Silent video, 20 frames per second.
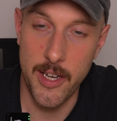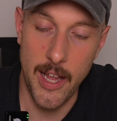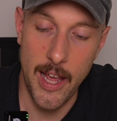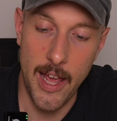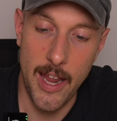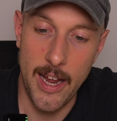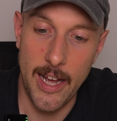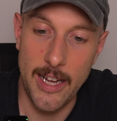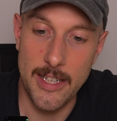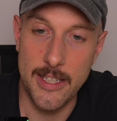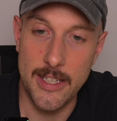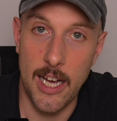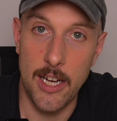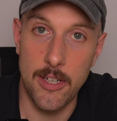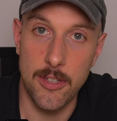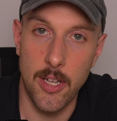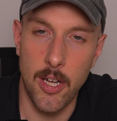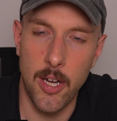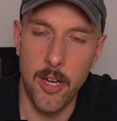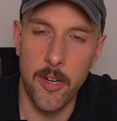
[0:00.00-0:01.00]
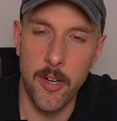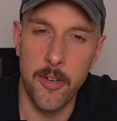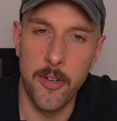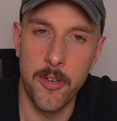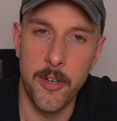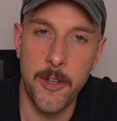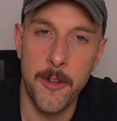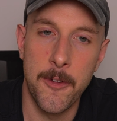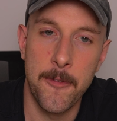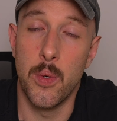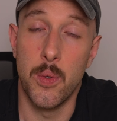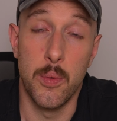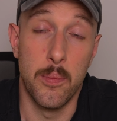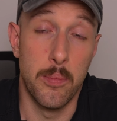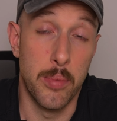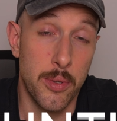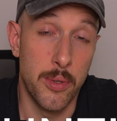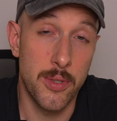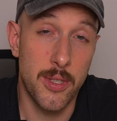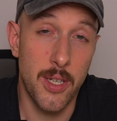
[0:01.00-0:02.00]
and I download
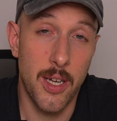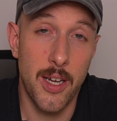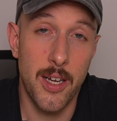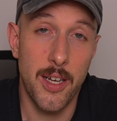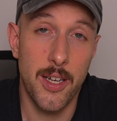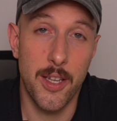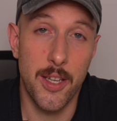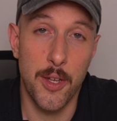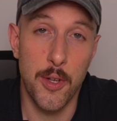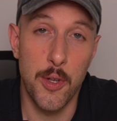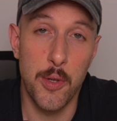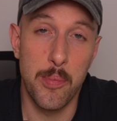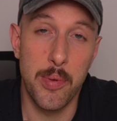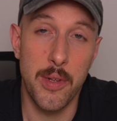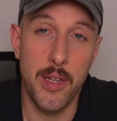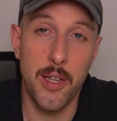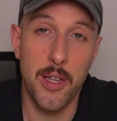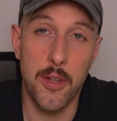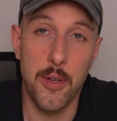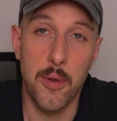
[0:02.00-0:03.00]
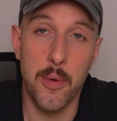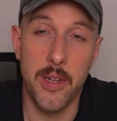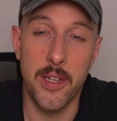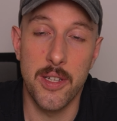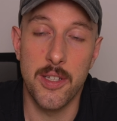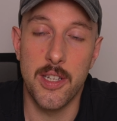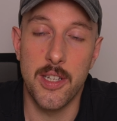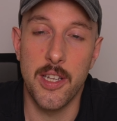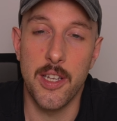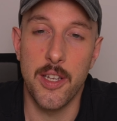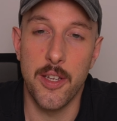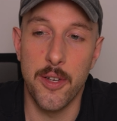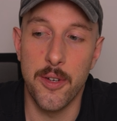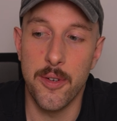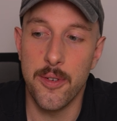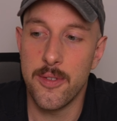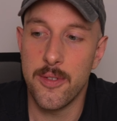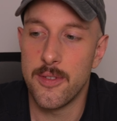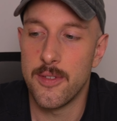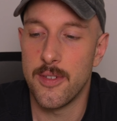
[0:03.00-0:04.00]
Ubuntu,
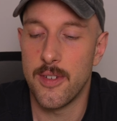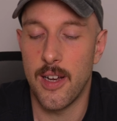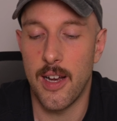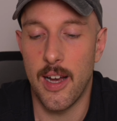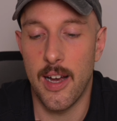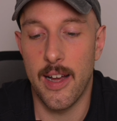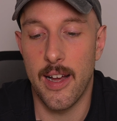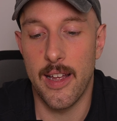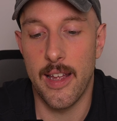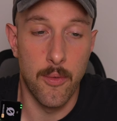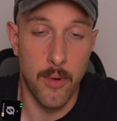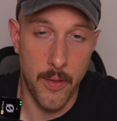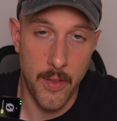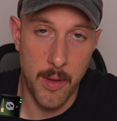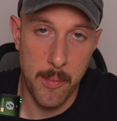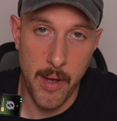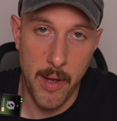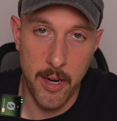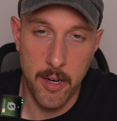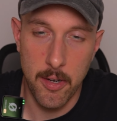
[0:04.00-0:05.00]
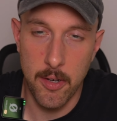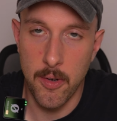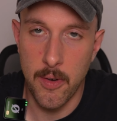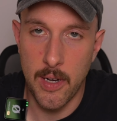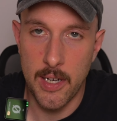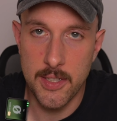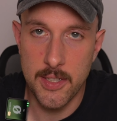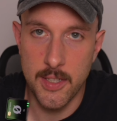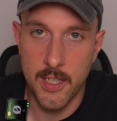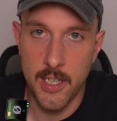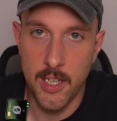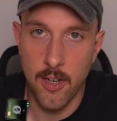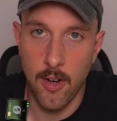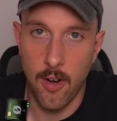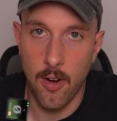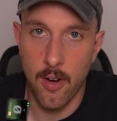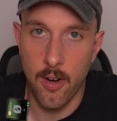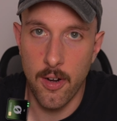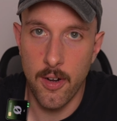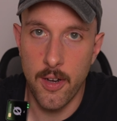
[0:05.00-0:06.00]
U-B-U-N-T-U, run the micro SD
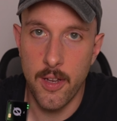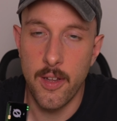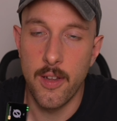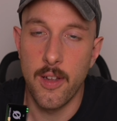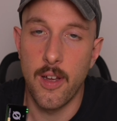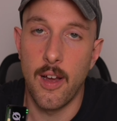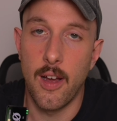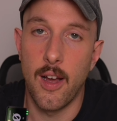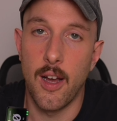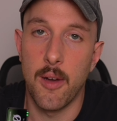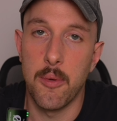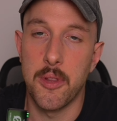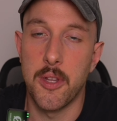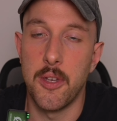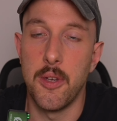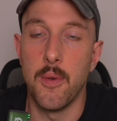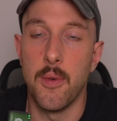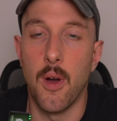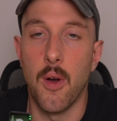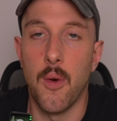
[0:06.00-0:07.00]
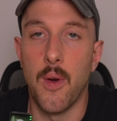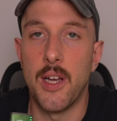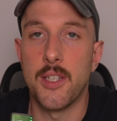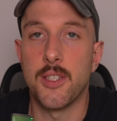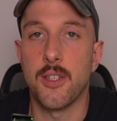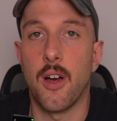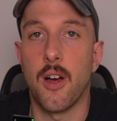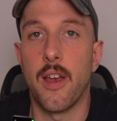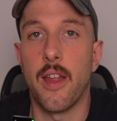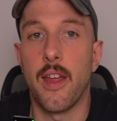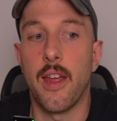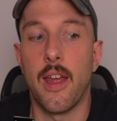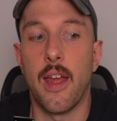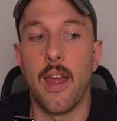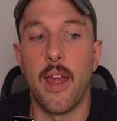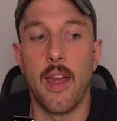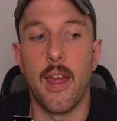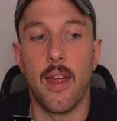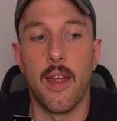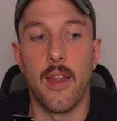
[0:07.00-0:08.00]
card with the new OS on it,
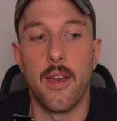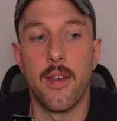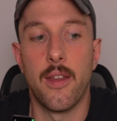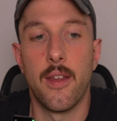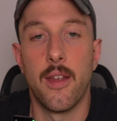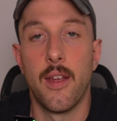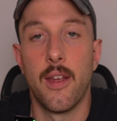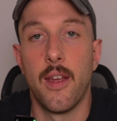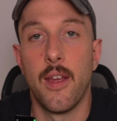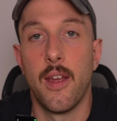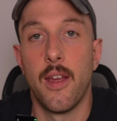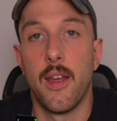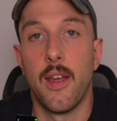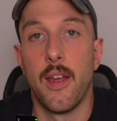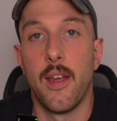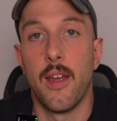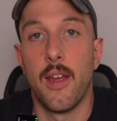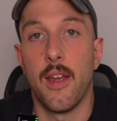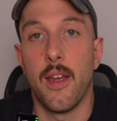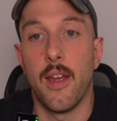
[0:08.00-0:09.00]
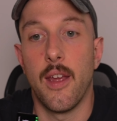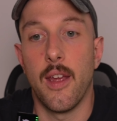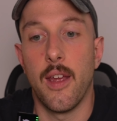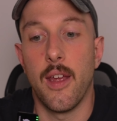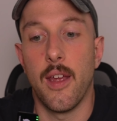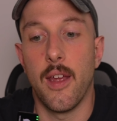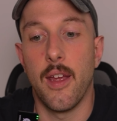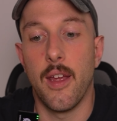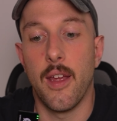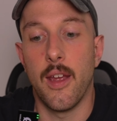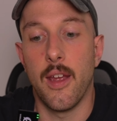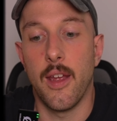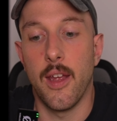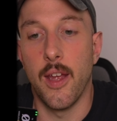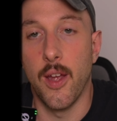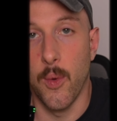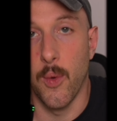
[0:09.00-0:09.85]
and it